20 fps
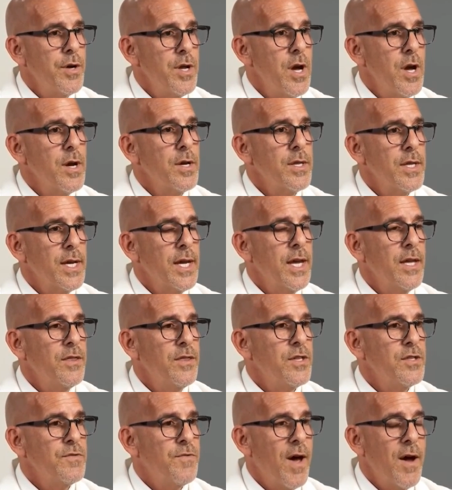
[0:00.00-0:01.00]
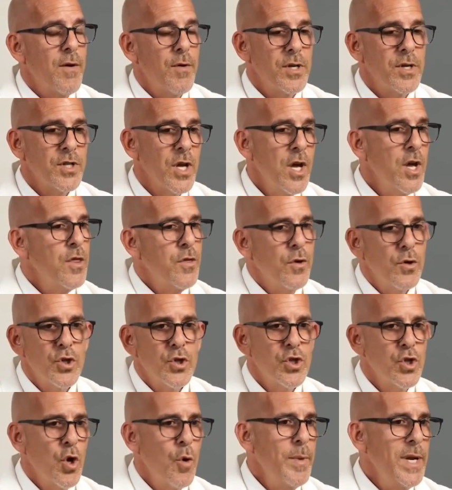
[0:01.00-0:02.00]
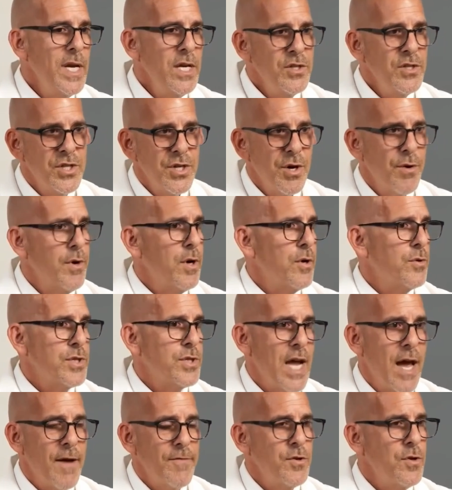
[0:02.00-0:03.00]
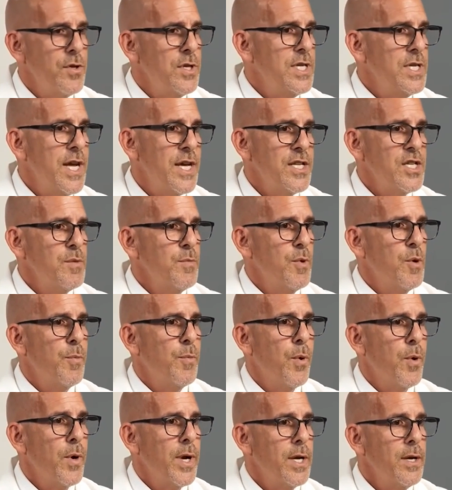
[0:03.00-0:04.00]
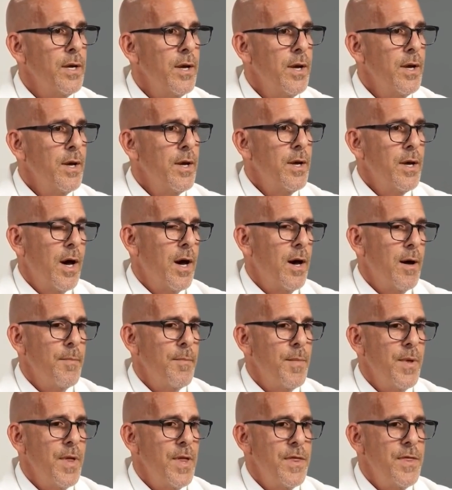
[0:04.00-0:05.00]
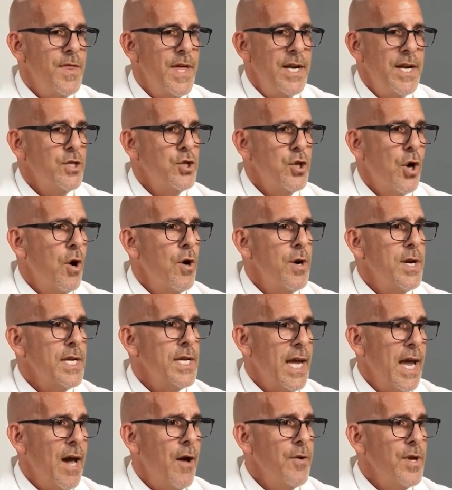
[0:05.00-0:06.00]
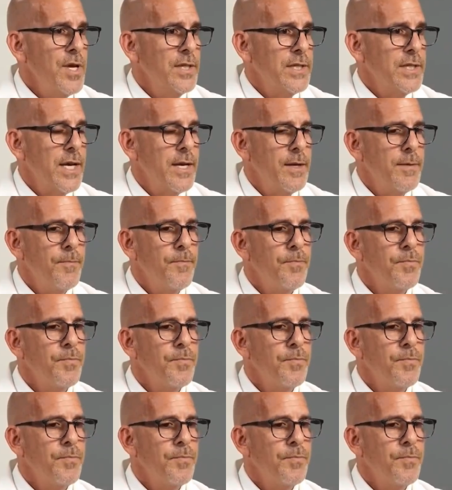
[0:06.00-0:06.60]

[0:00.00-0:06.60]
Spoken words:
young that get this virus. There's so many zeros after the decimal point that it's hard to calculate.